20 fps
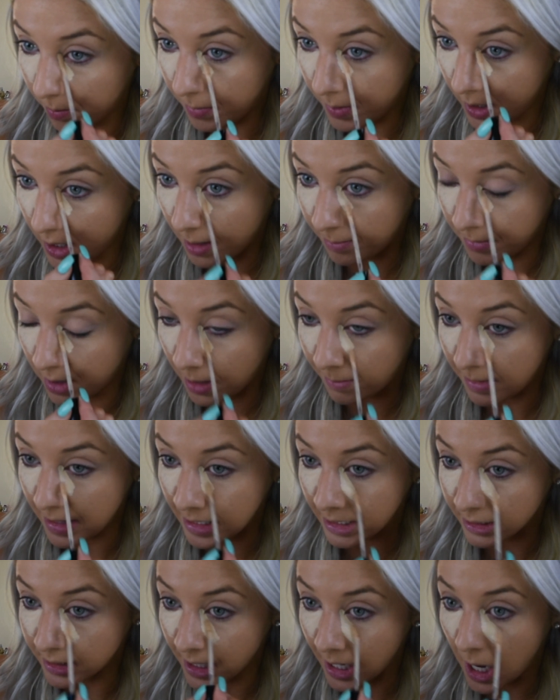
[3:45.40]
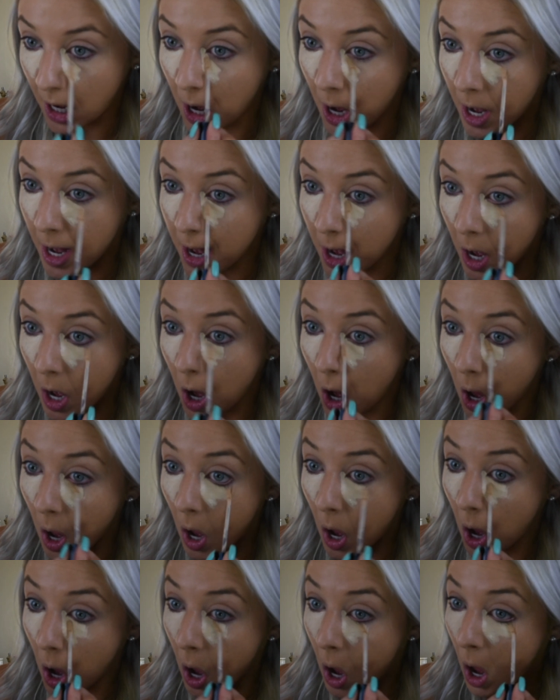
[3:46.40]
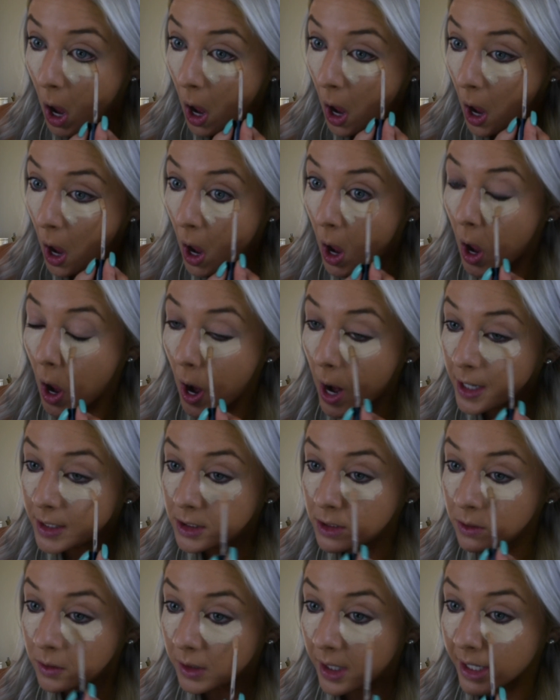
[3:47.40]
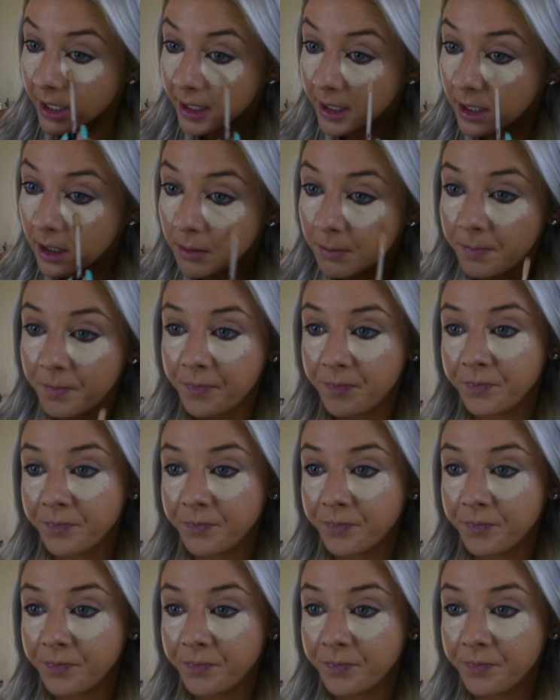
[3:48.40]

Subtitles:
But I'm not mad at that. I do like it.